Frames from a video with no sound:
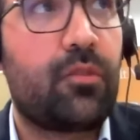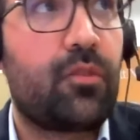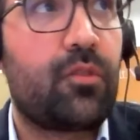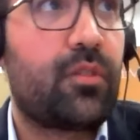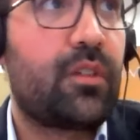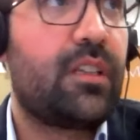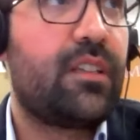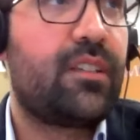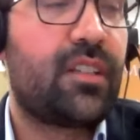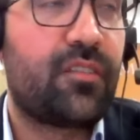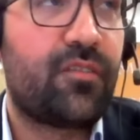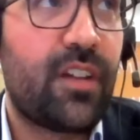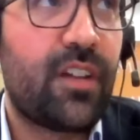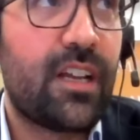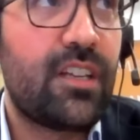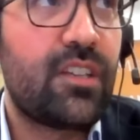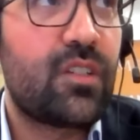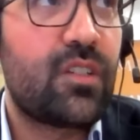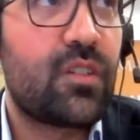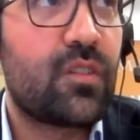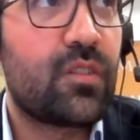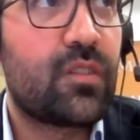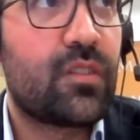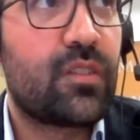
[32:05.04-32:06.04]
or
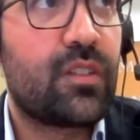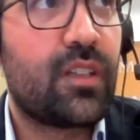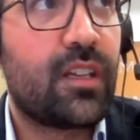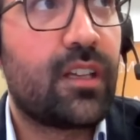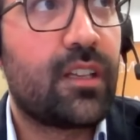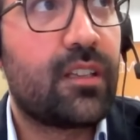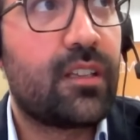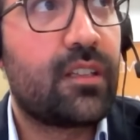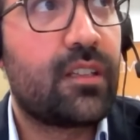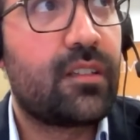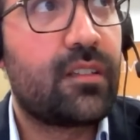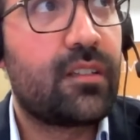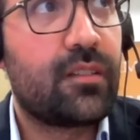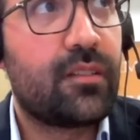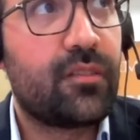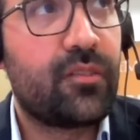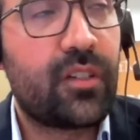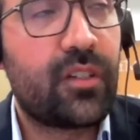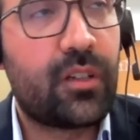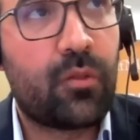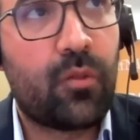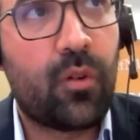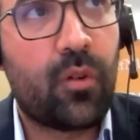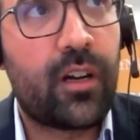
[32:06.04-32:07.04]
interventions that
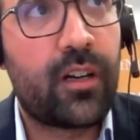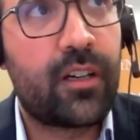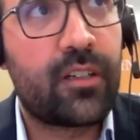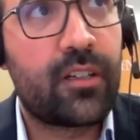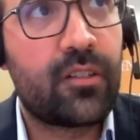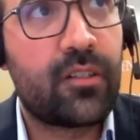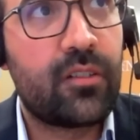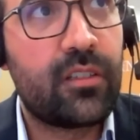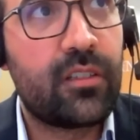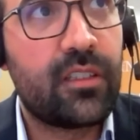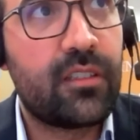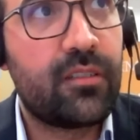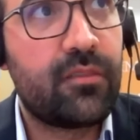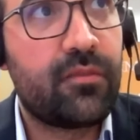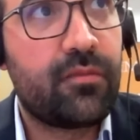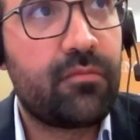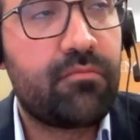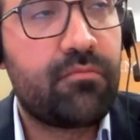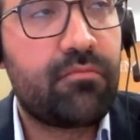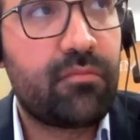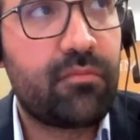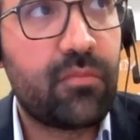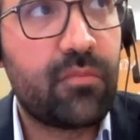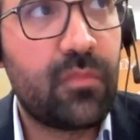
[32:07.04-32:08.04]
require only
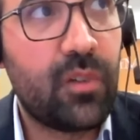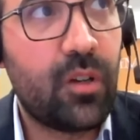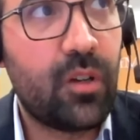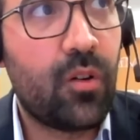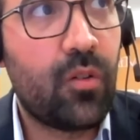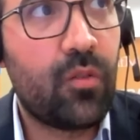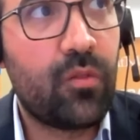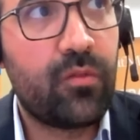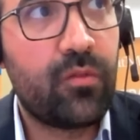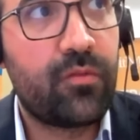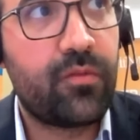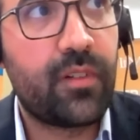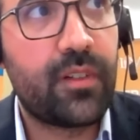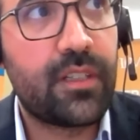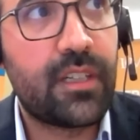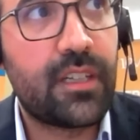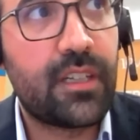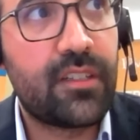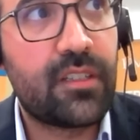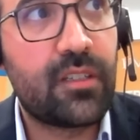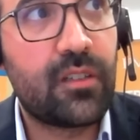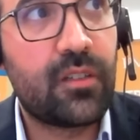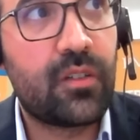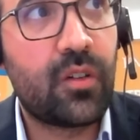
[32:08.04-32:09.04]
low
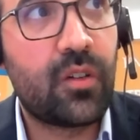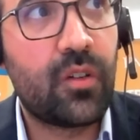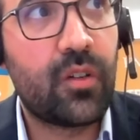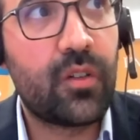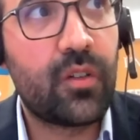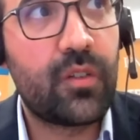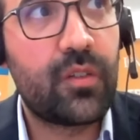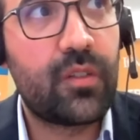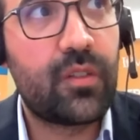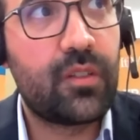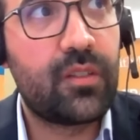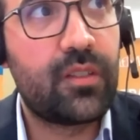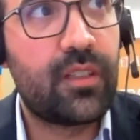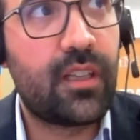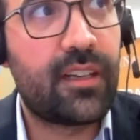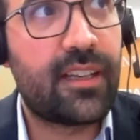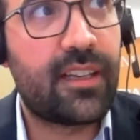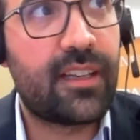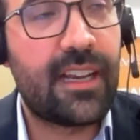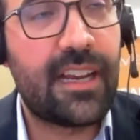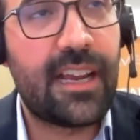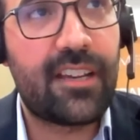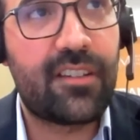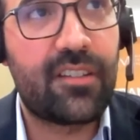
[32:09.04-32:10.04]
financial cost that
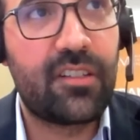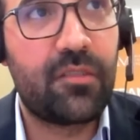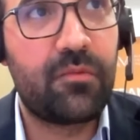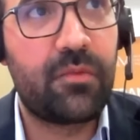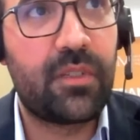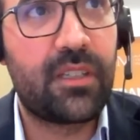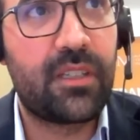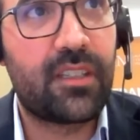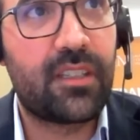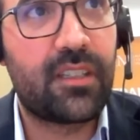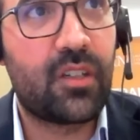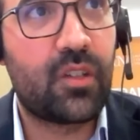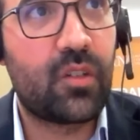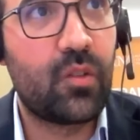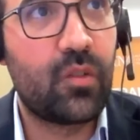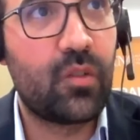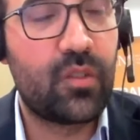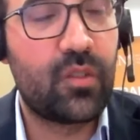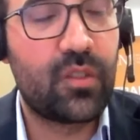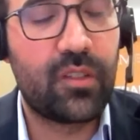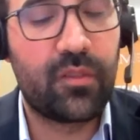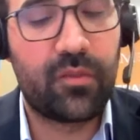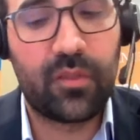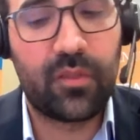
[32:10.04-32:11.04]
can actually make a
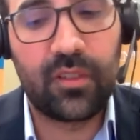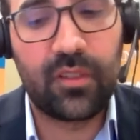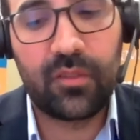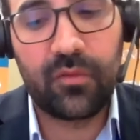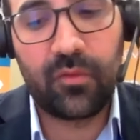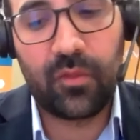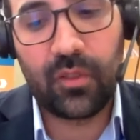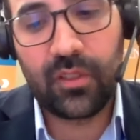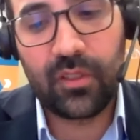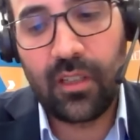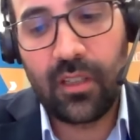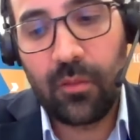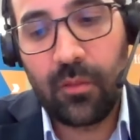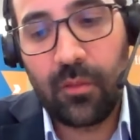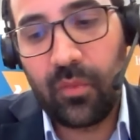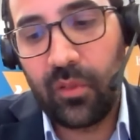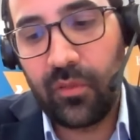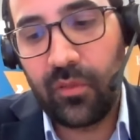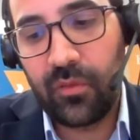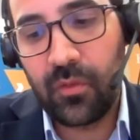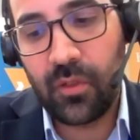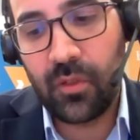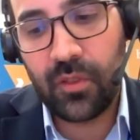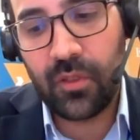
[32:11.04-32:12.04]
huge difference for
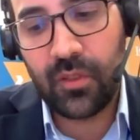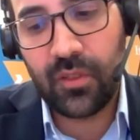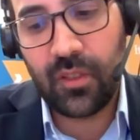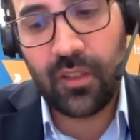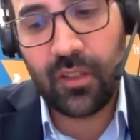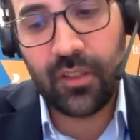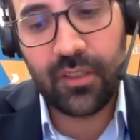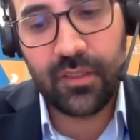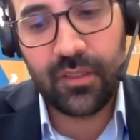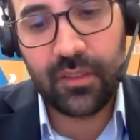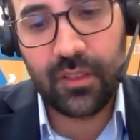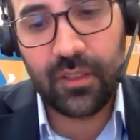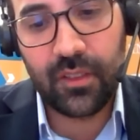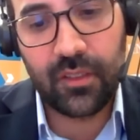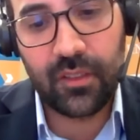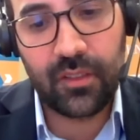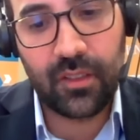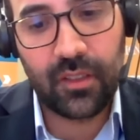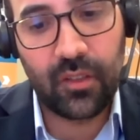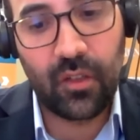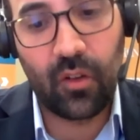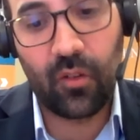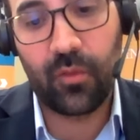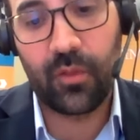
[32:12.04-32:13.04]
example if you're targeting
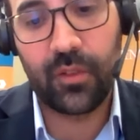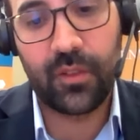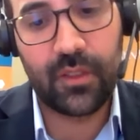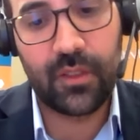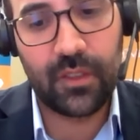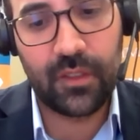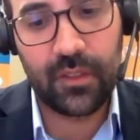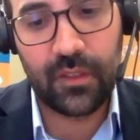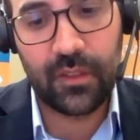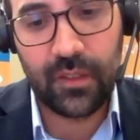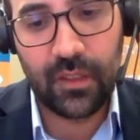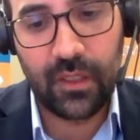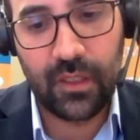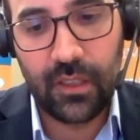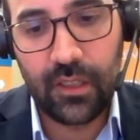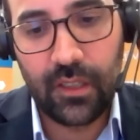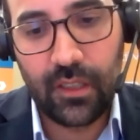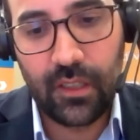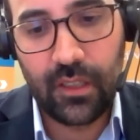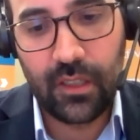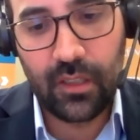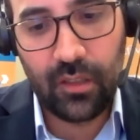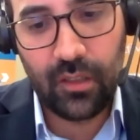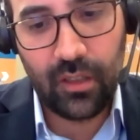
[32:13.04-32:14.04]
the governance
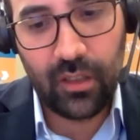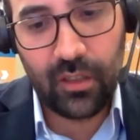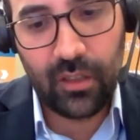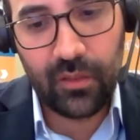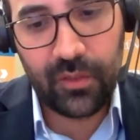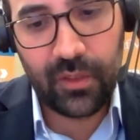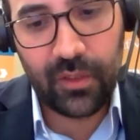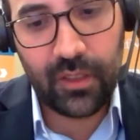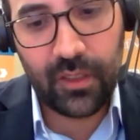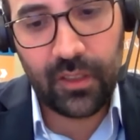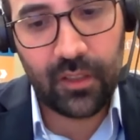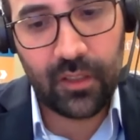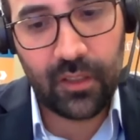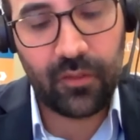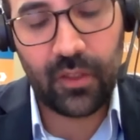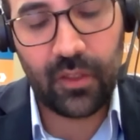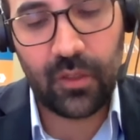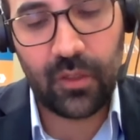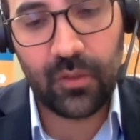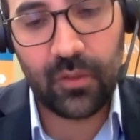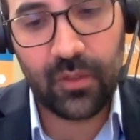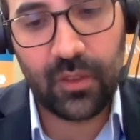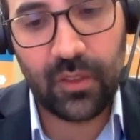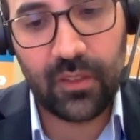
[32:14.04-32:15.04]
of the
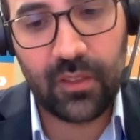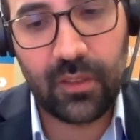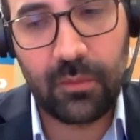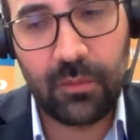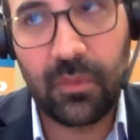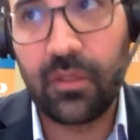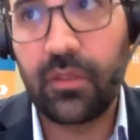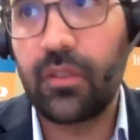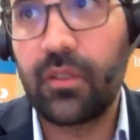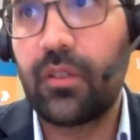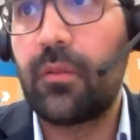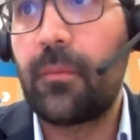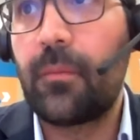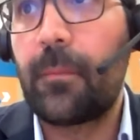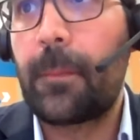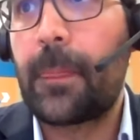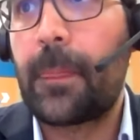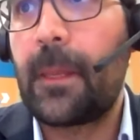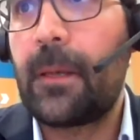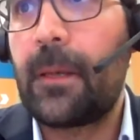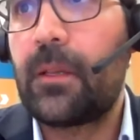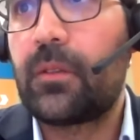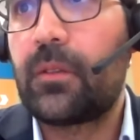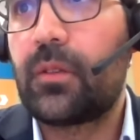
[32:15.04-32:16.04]
innovation system and so on
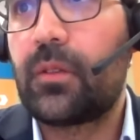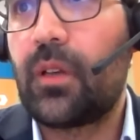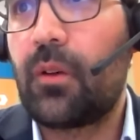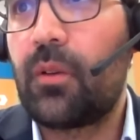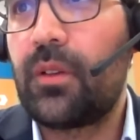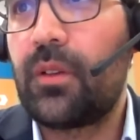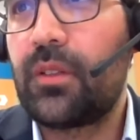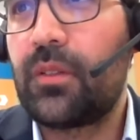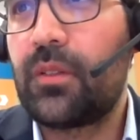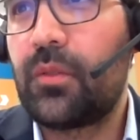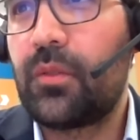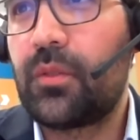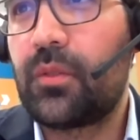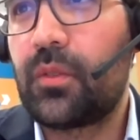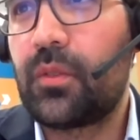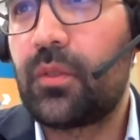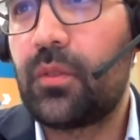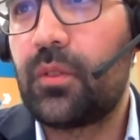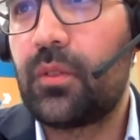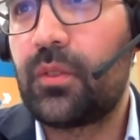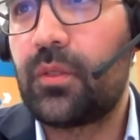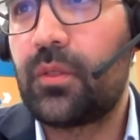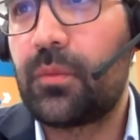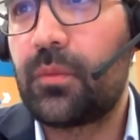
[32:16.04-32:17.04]
so i wanted to,
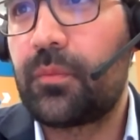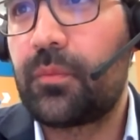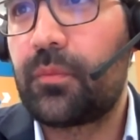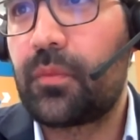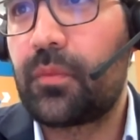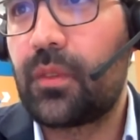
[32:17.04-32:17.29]
to also